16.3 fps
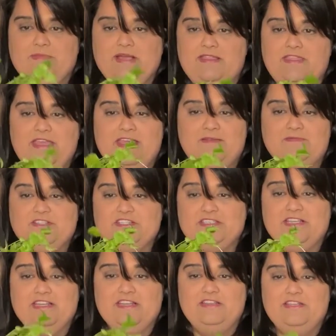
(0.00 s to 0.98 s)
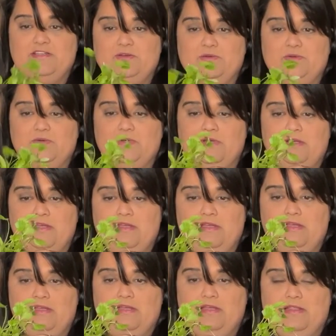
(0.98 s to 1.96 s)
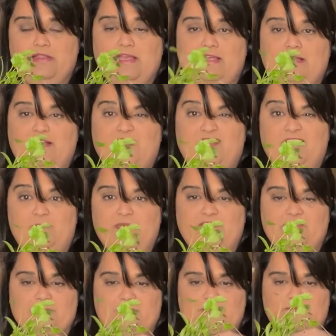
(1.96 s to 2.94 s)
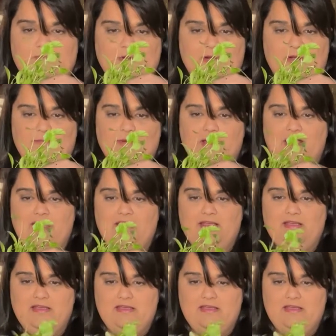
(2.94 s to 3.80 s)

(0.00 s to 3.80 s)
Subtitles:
I think I'm just gonna do like a clump of them per pot.